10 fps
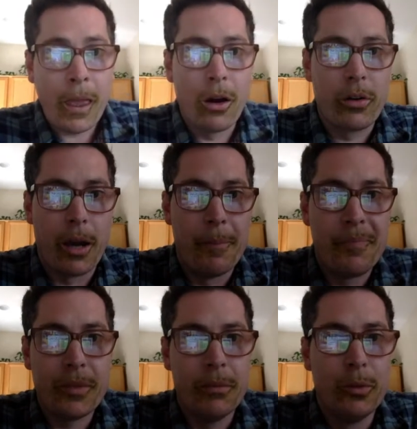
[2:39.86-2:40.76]
Okay,
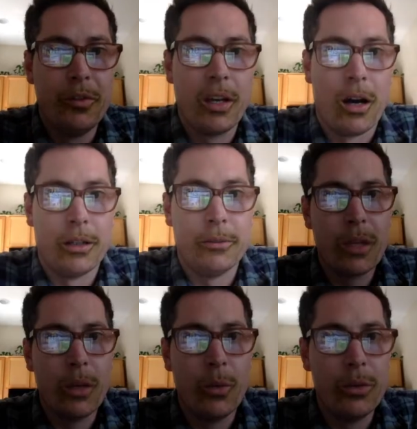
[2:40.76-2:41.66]
moving on.
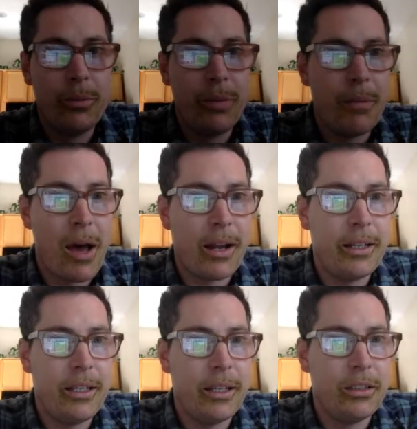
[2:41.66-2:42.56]
It wouldn't be a bad
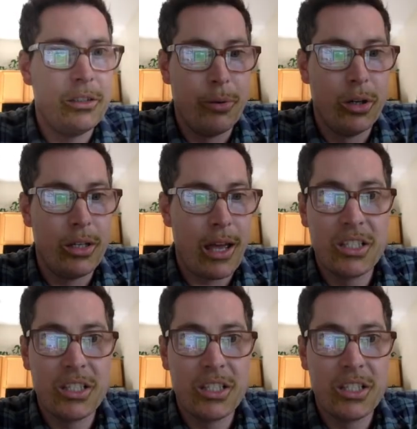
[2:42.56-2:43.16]
idea to put